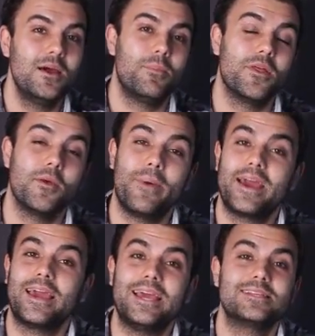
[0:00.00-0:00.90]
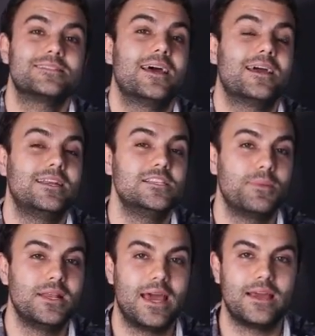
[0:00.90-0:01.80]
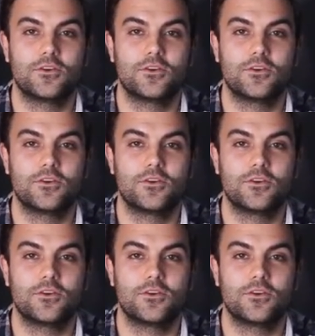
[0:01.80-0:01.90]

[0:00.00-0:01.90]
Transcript: but the bank is likely to be laying